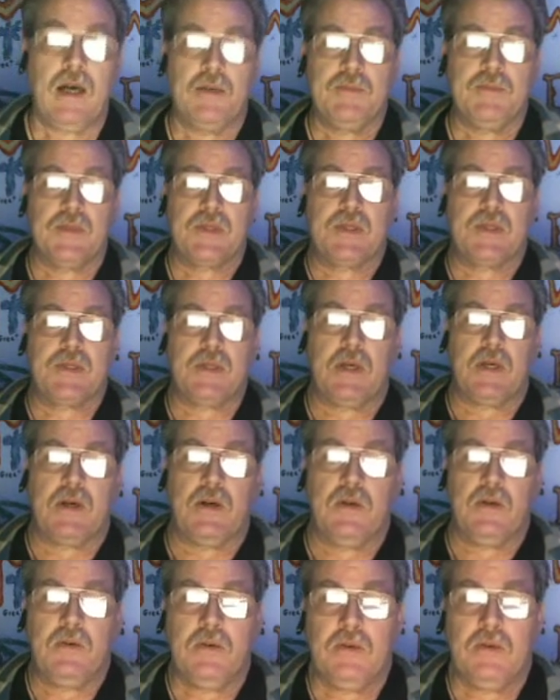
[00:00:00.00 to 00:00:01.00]

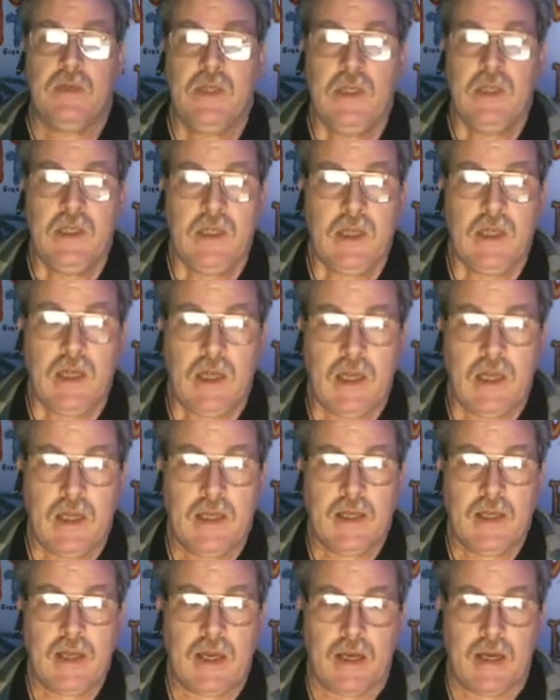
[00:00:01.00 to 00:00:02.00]
So
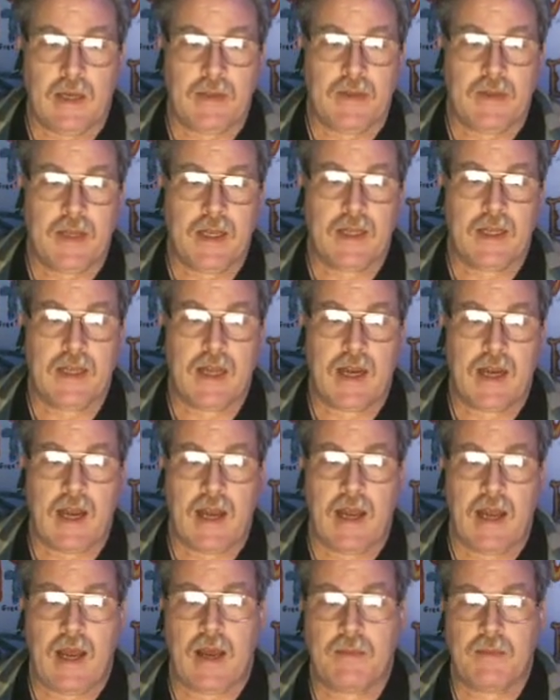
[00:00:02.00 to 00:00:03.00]
the thing that
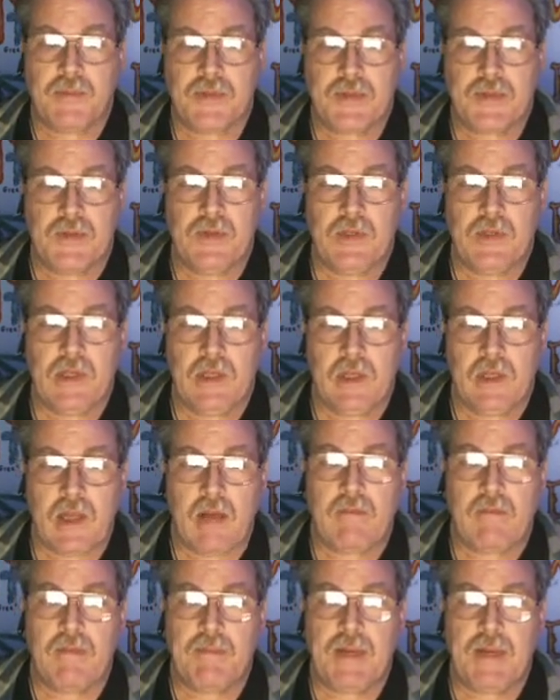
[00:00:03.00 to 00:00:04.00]
I absolutely
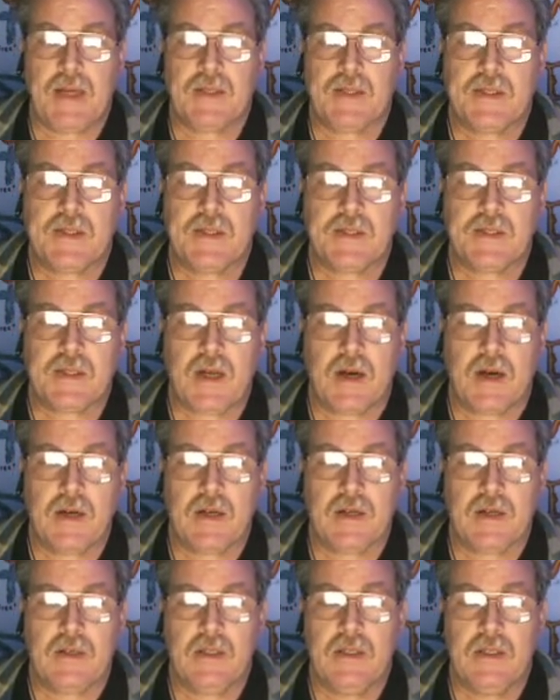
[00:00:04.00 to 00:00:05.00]
love about this
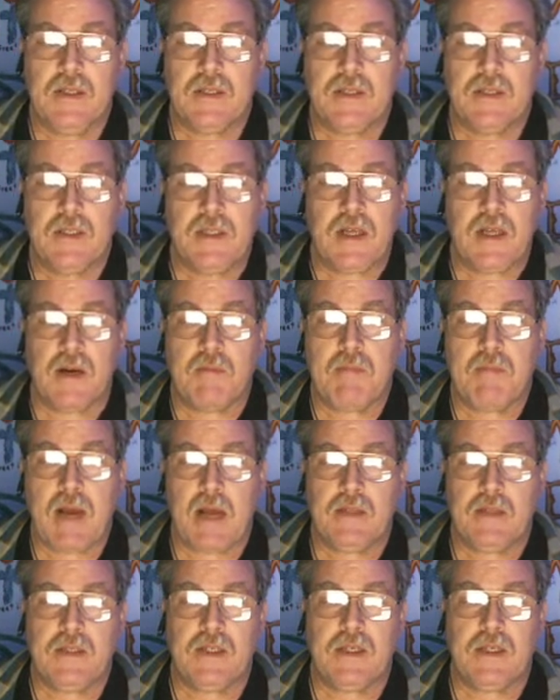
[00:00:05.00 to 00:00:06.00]
article is they're
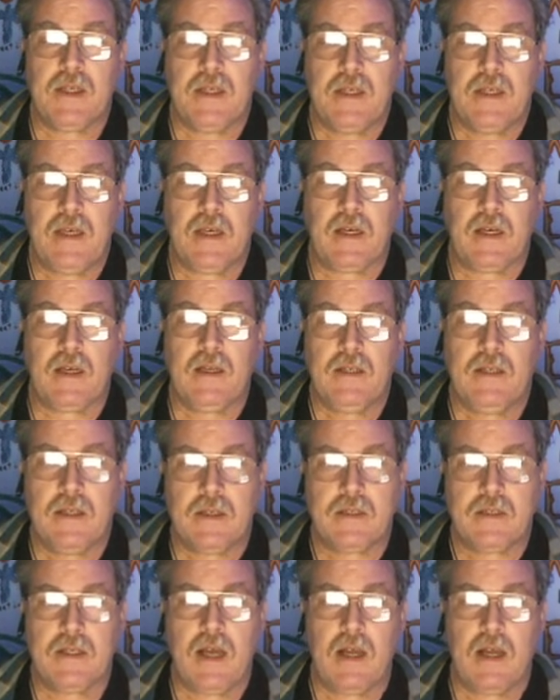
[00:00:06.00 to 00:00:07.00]
about to kick
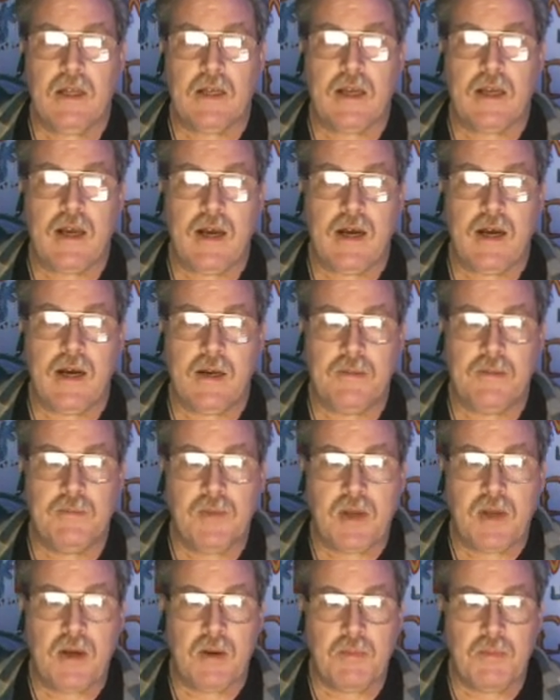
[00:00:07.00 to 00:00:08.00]
the
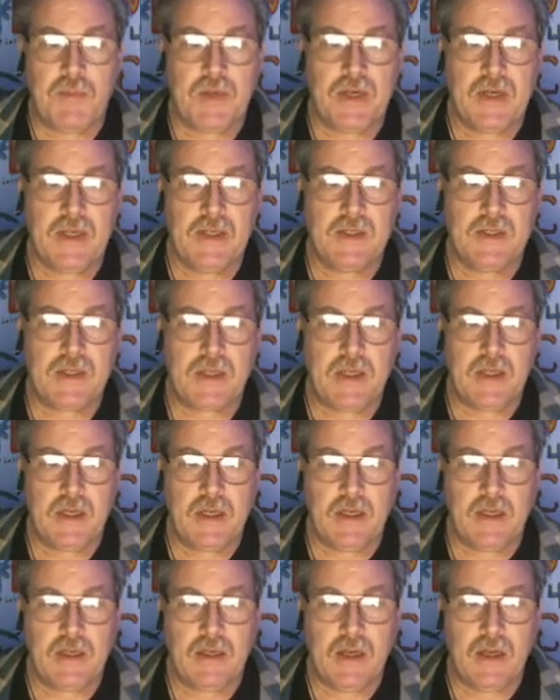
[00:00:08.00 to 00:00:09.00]
telecom companies
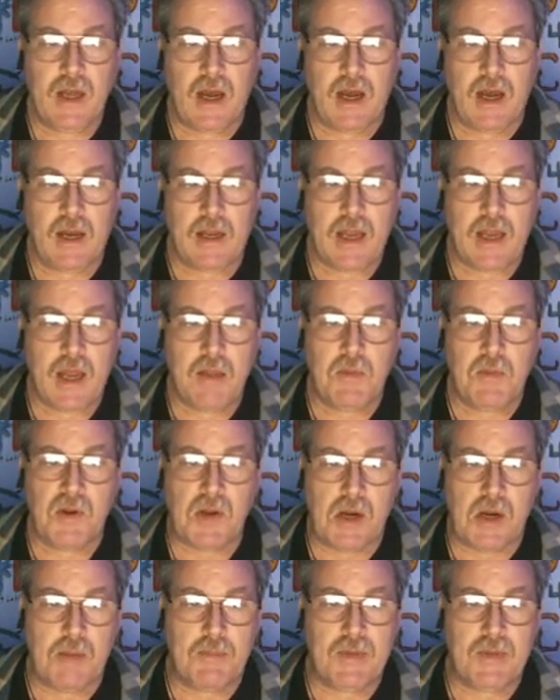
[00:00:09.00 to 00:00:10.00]
and cable
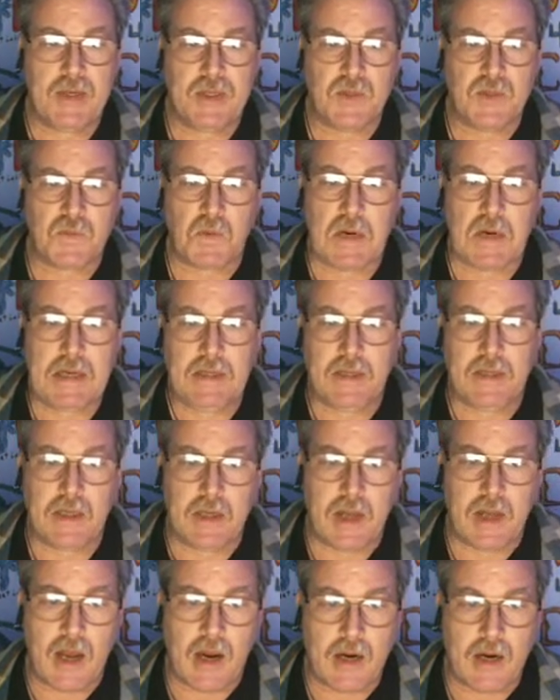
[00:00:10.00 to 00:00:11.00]
companies right in the
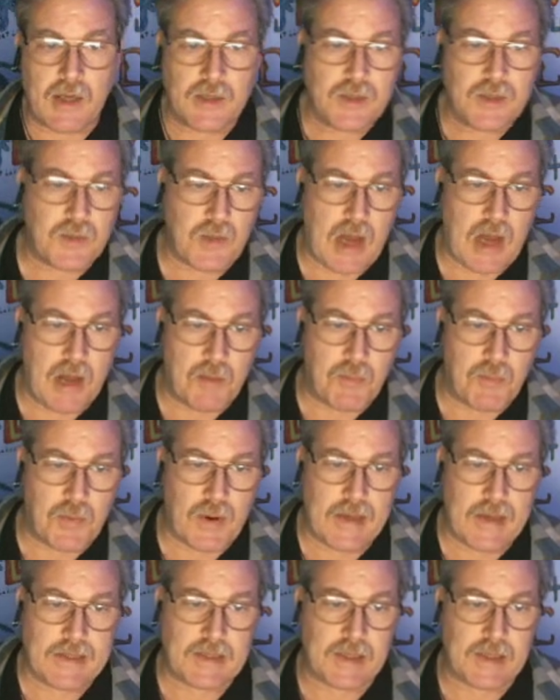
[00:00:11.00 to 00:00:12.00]
nards on
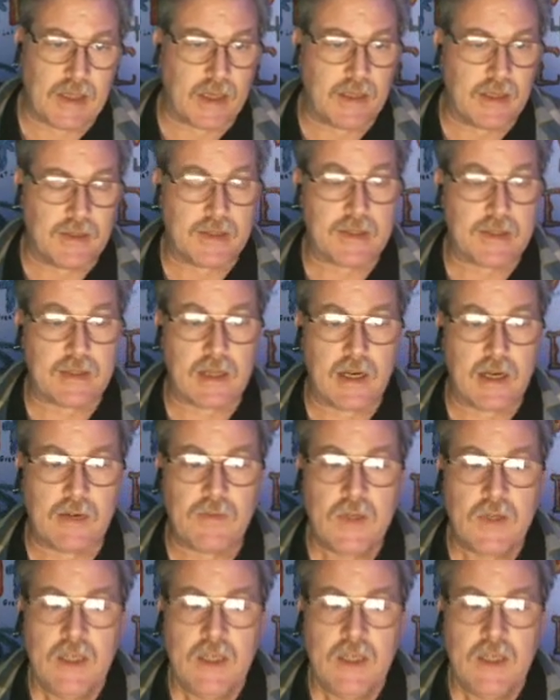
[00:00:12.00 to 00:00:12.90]
pricing and stuff.